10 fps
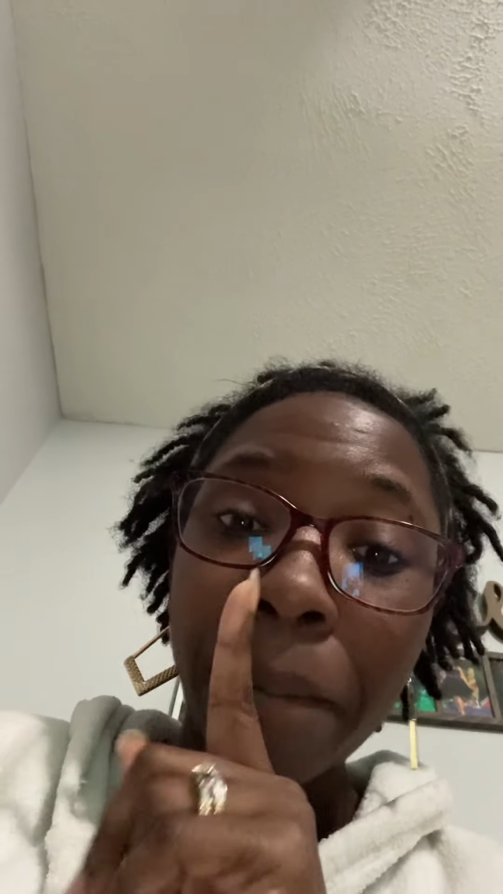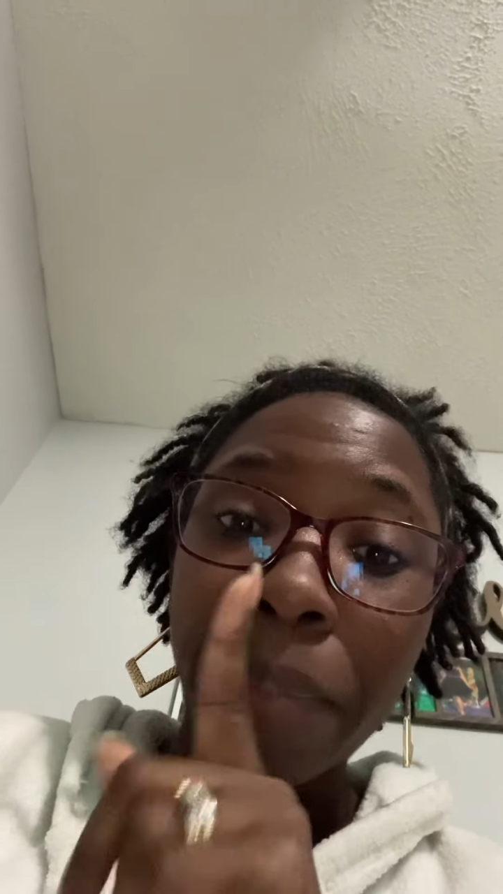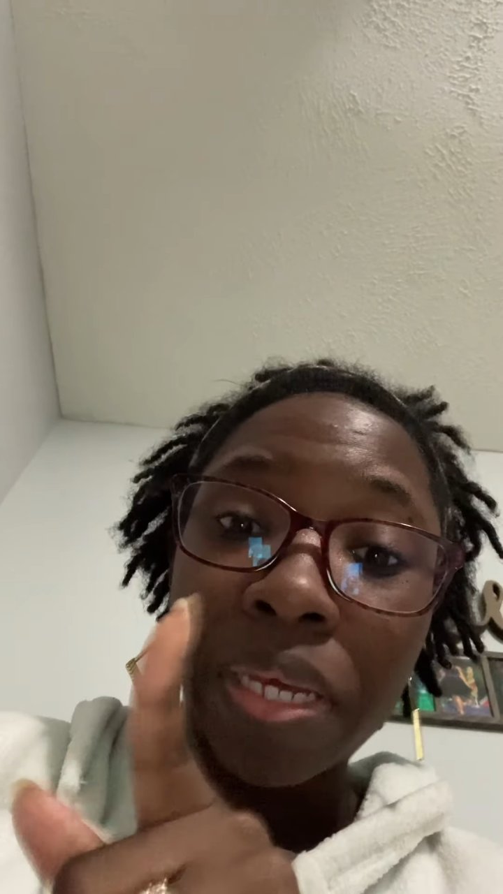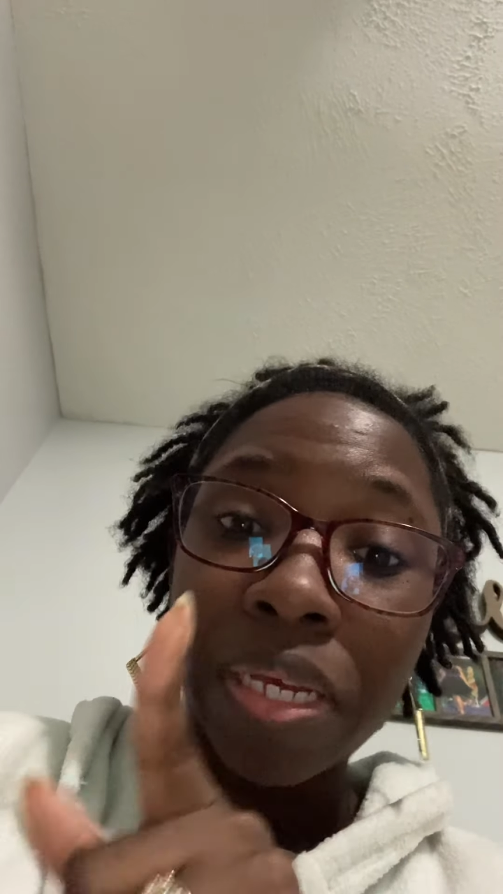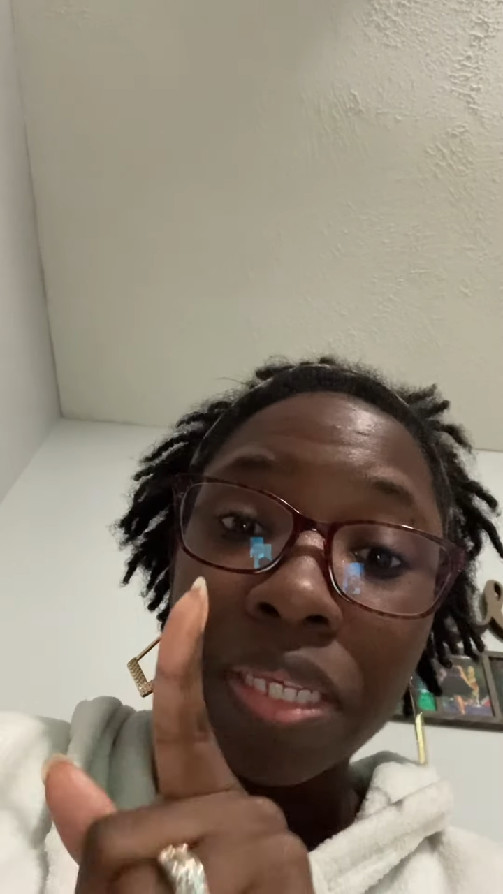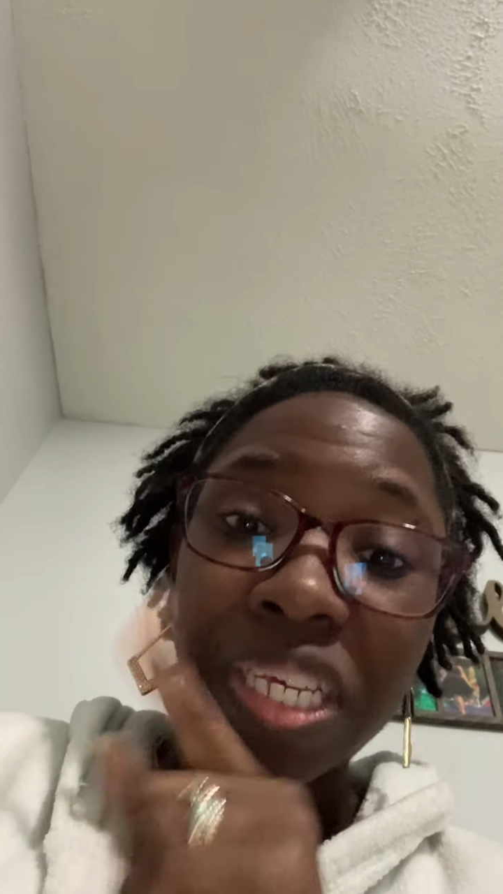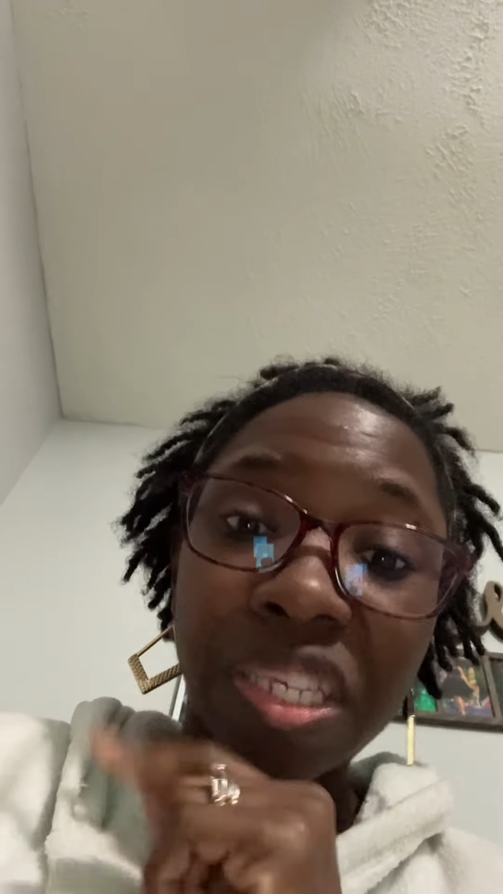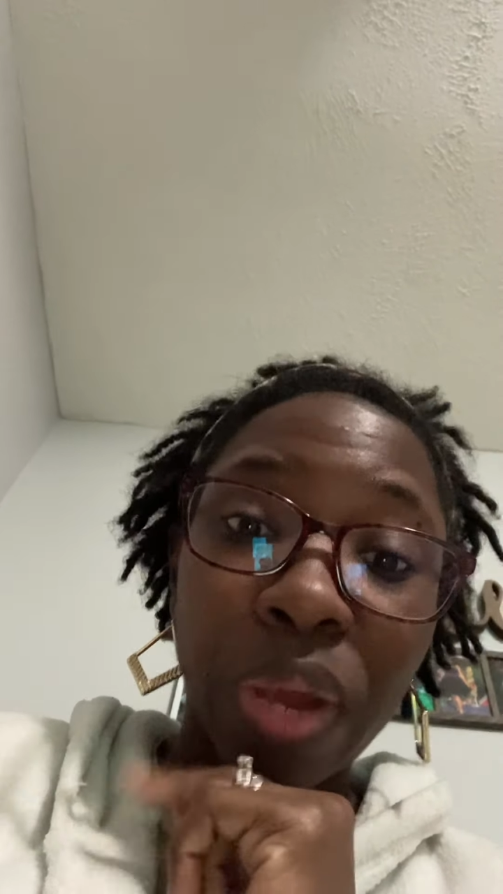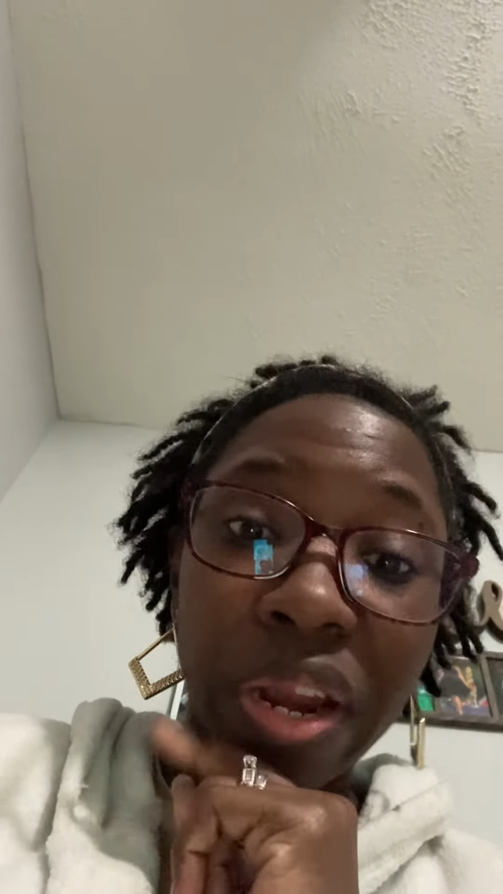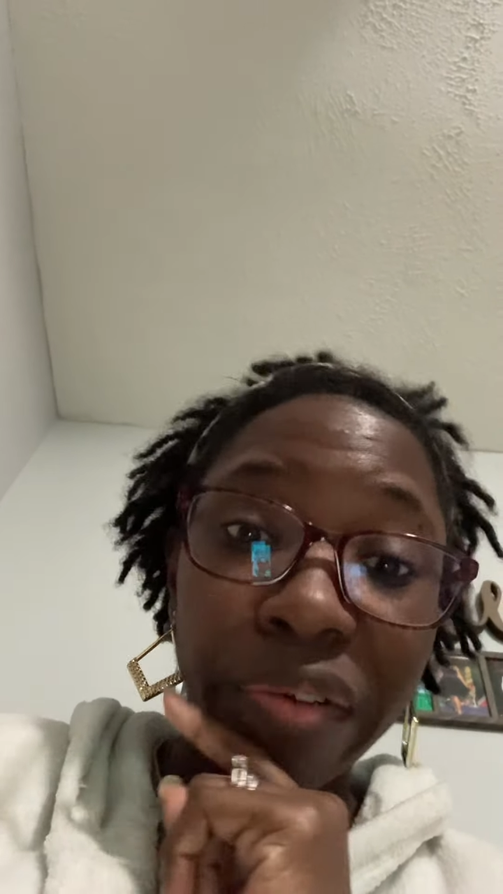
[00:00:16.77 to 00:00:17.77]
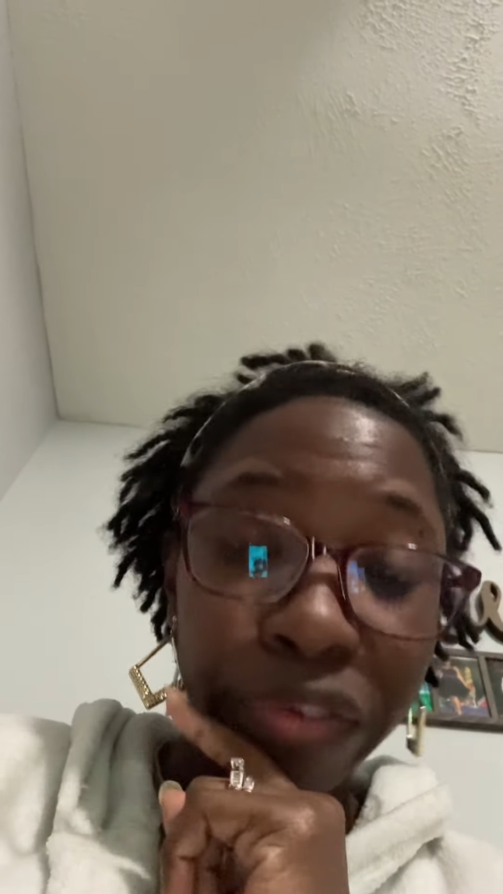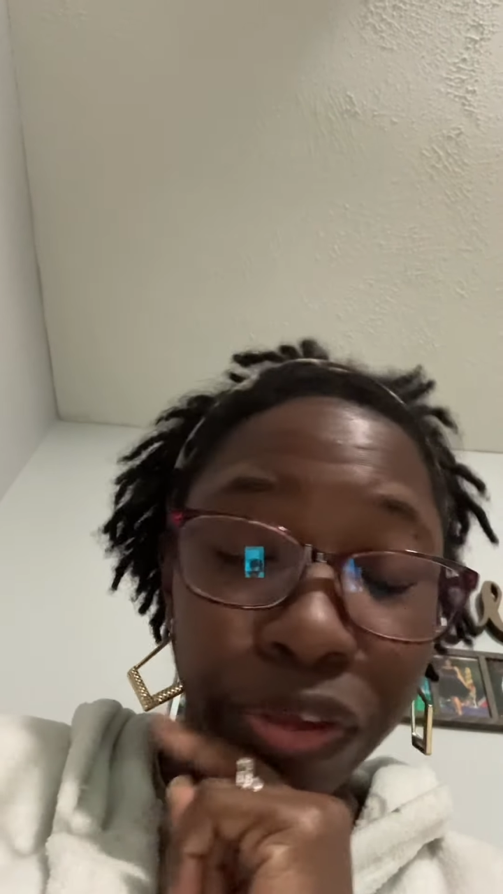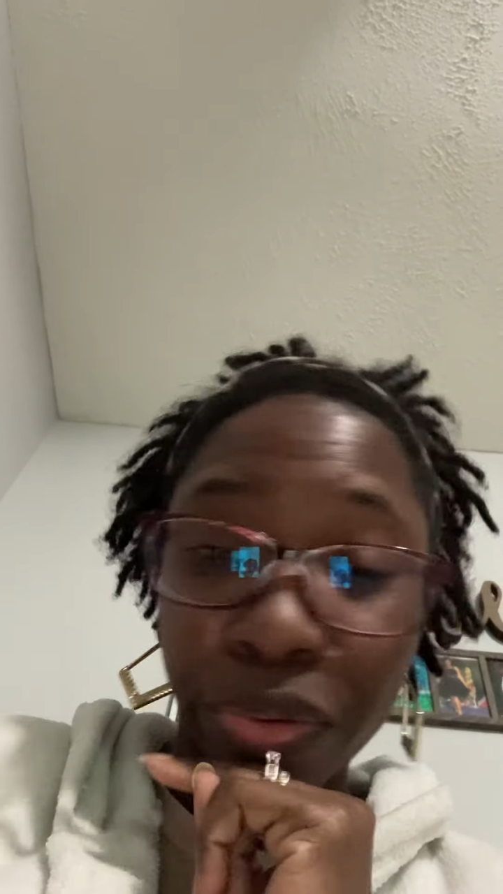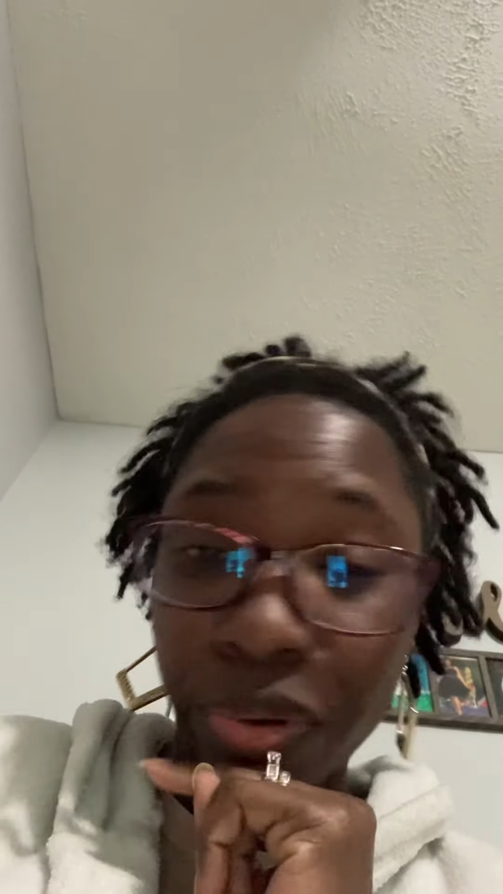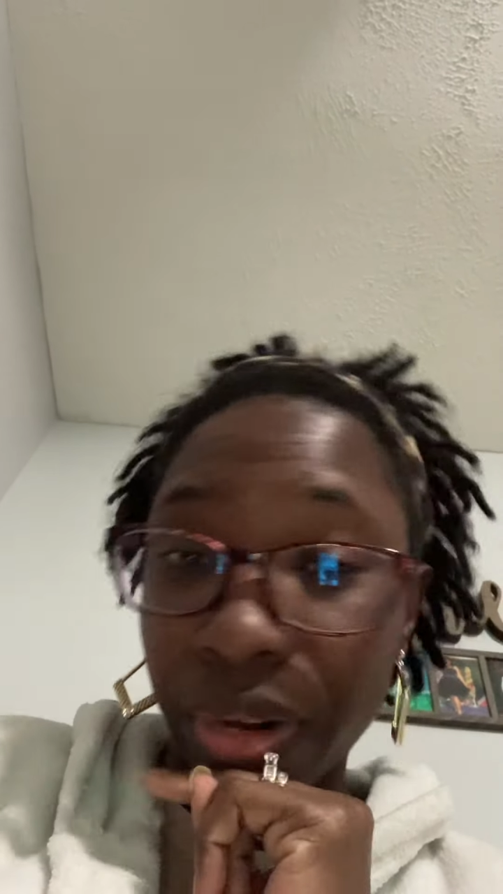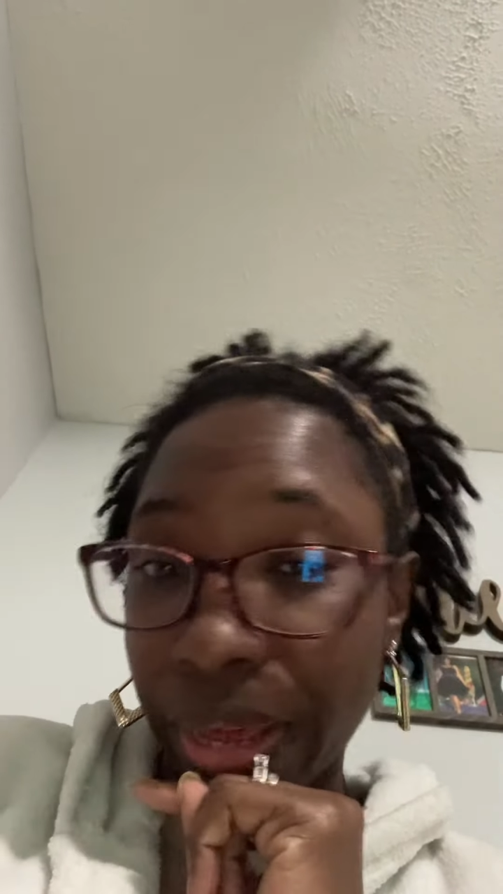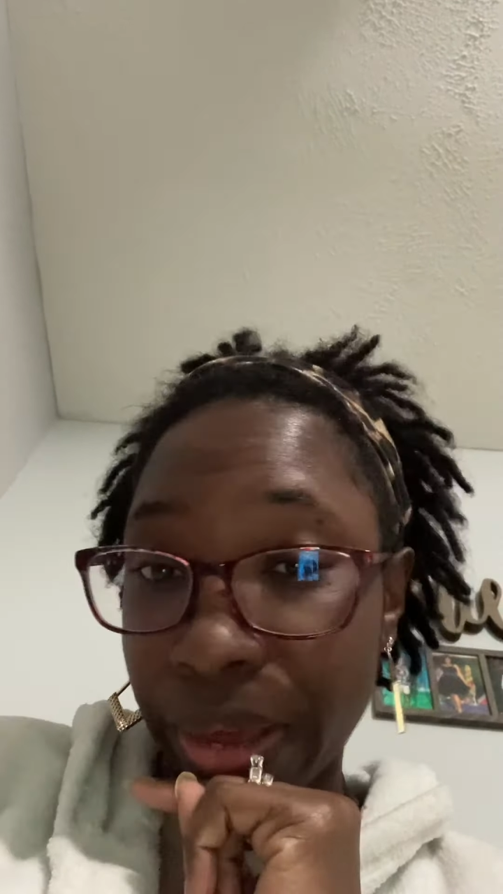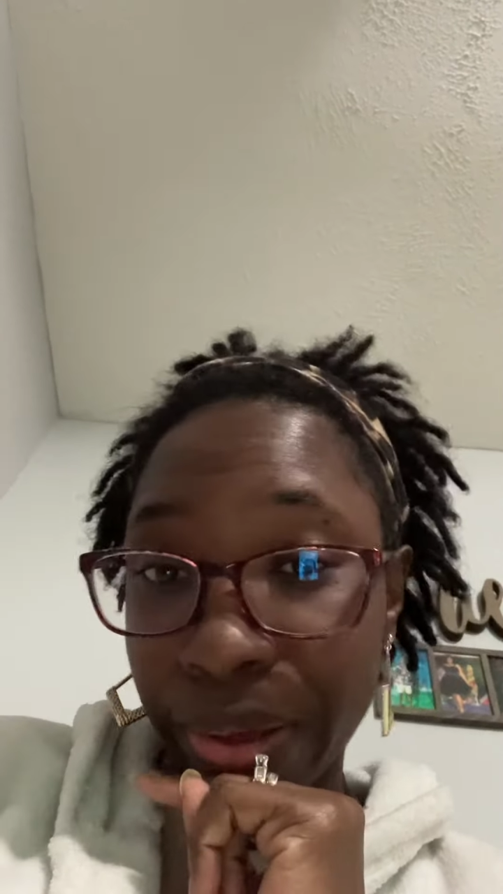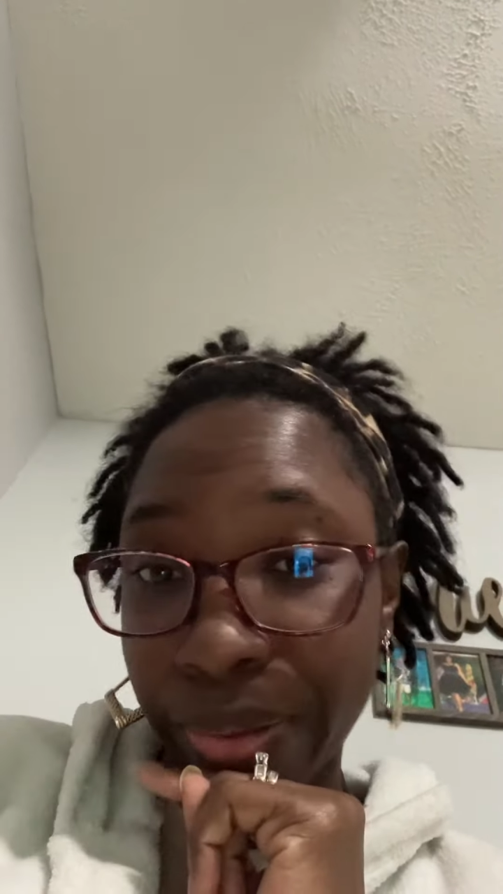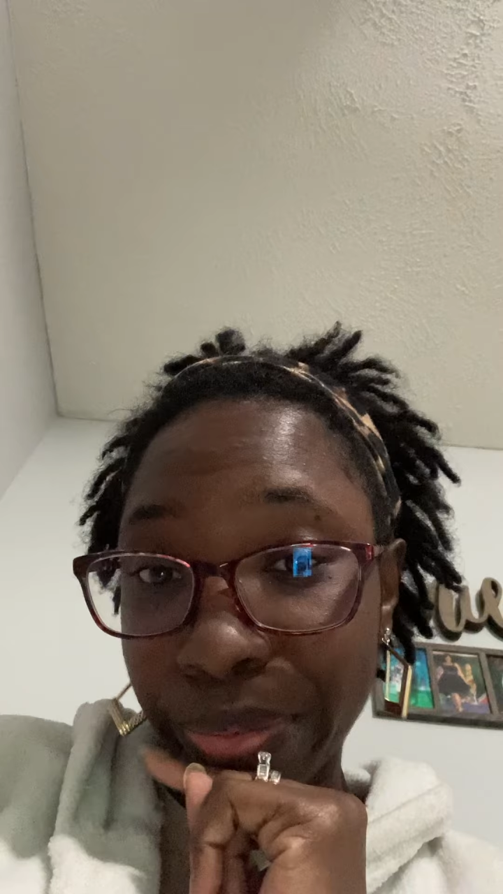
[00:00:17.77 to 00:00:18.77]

because he's waiting for you to let go?